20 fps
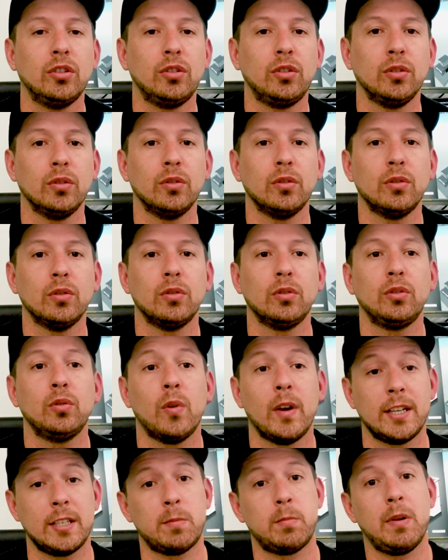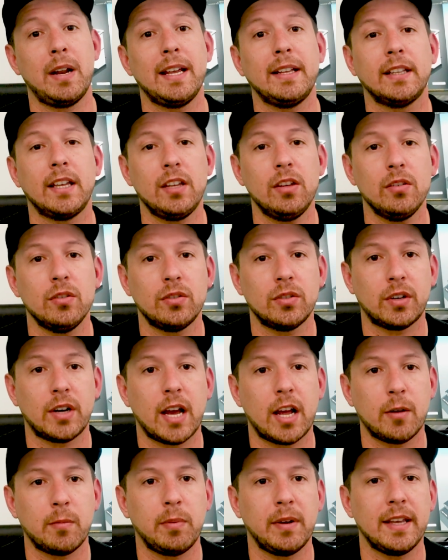to to explain the user
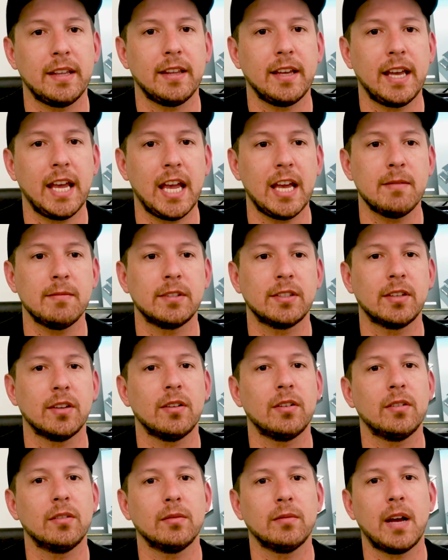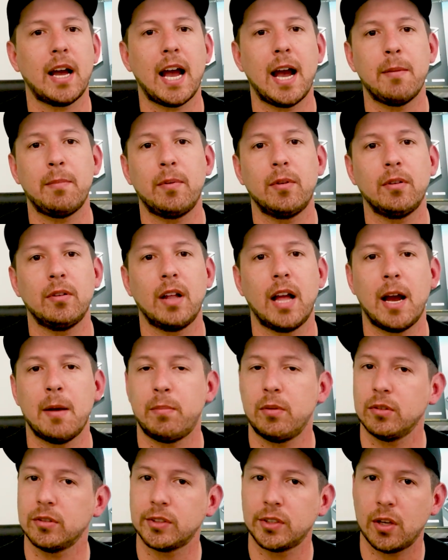how to play the game. So Apple
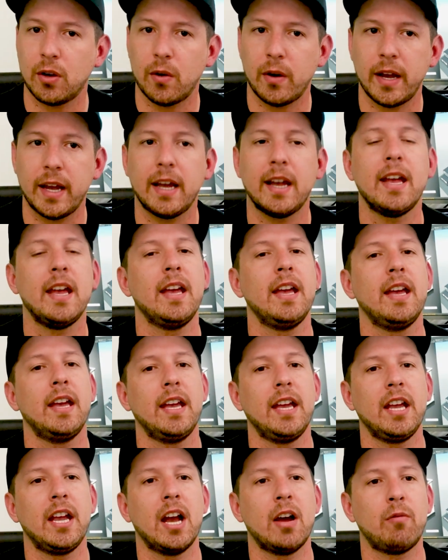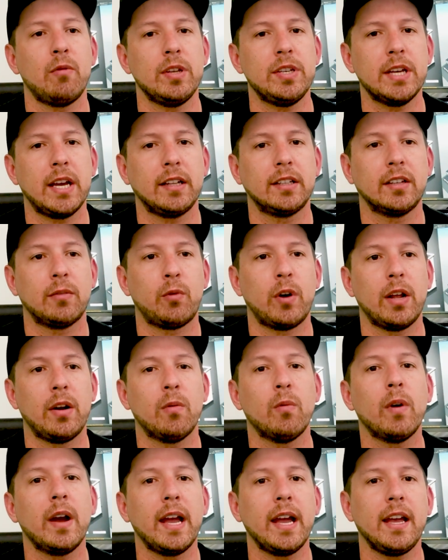Apple saw it. It got rejected right
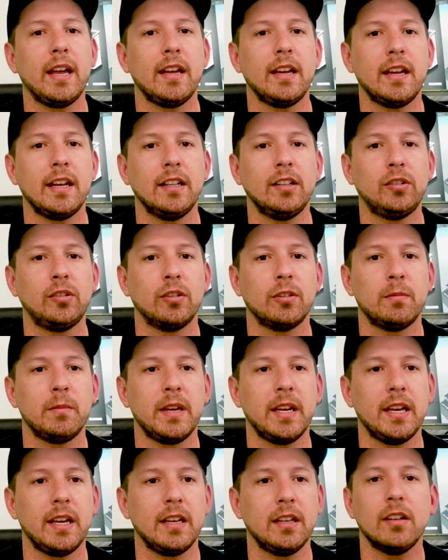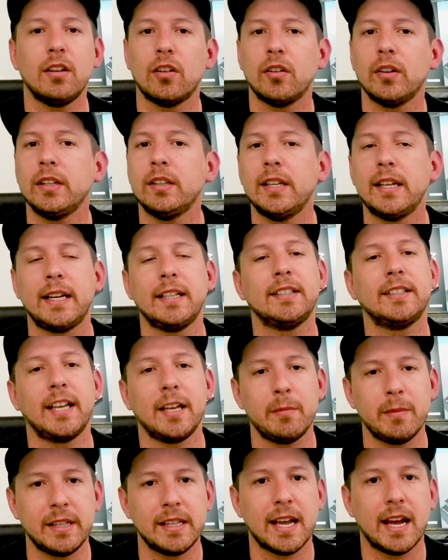away. It took me, you know, it didn't
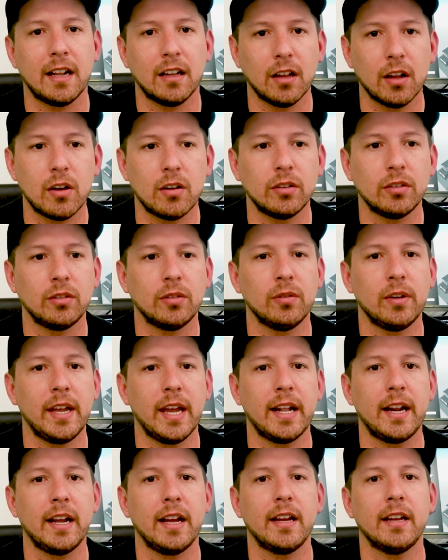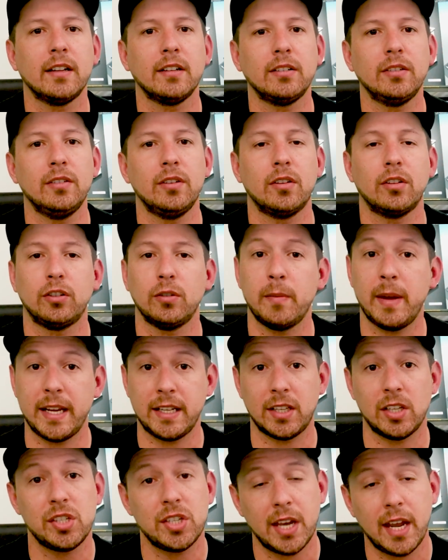take me that long to get it, you know, to
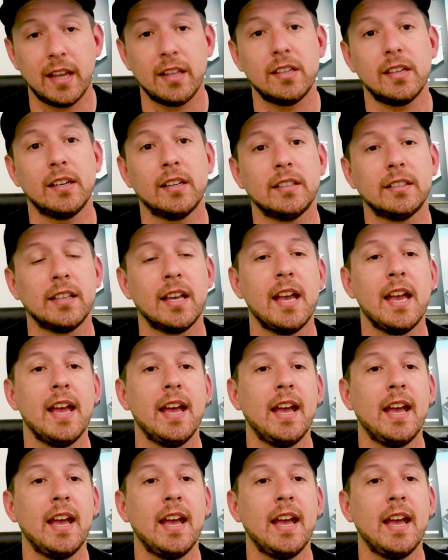make the changes